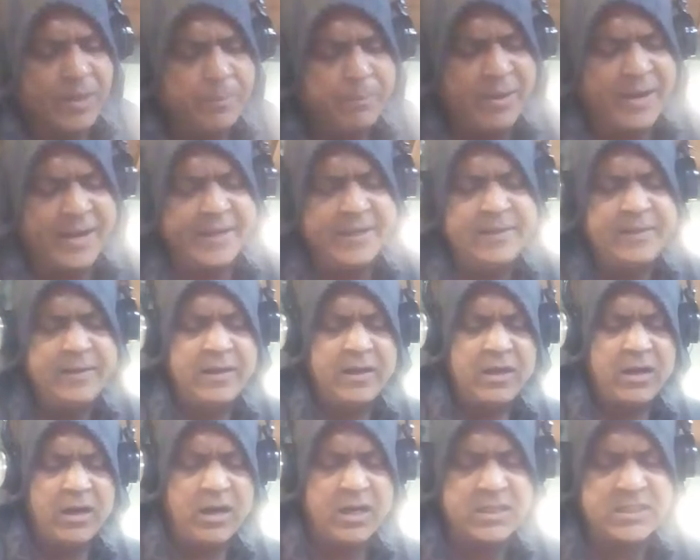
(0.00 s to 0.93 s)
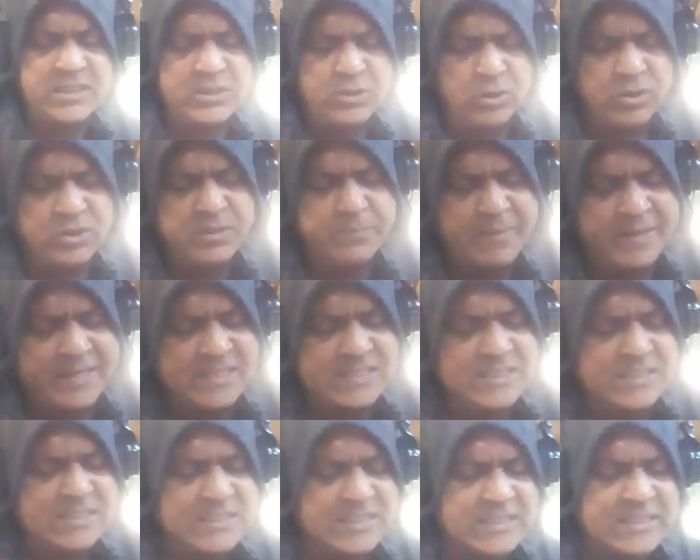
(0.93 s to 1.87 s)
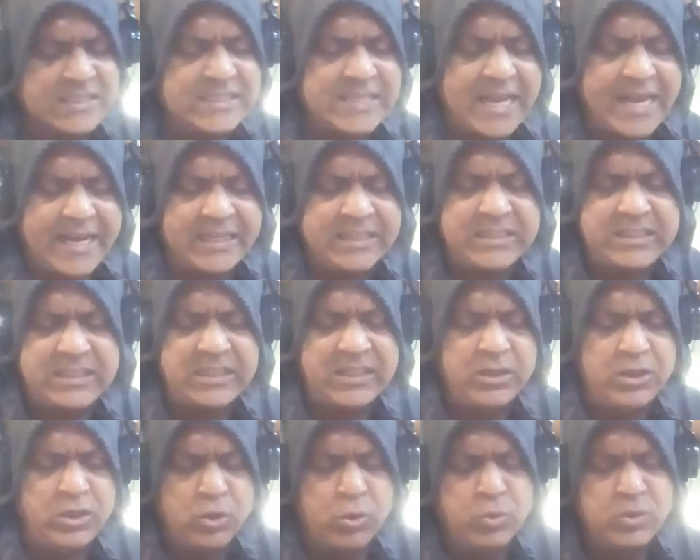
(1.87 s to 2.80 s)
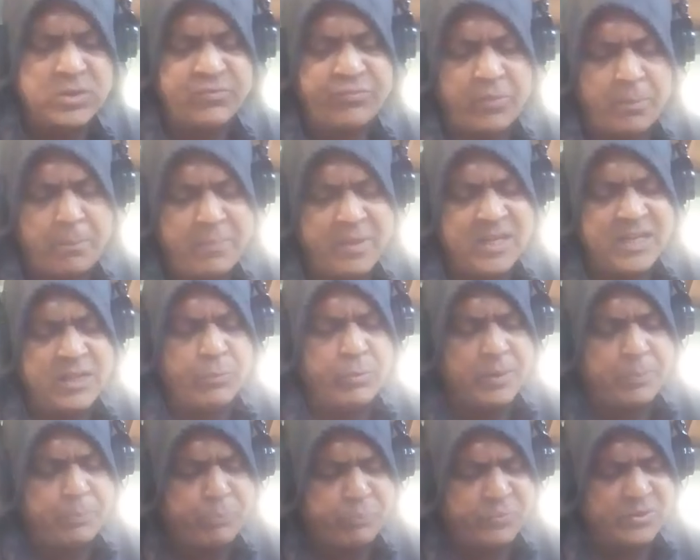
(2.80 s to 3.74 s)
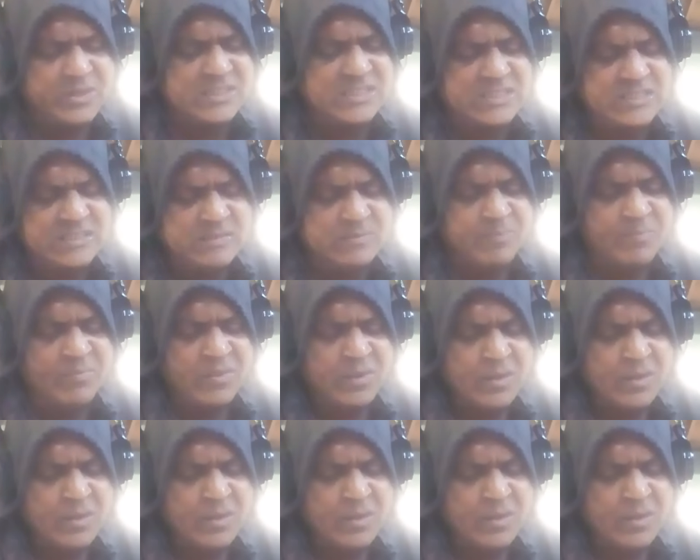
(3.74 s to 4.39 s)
by us, those menace to society who's familiar with prison,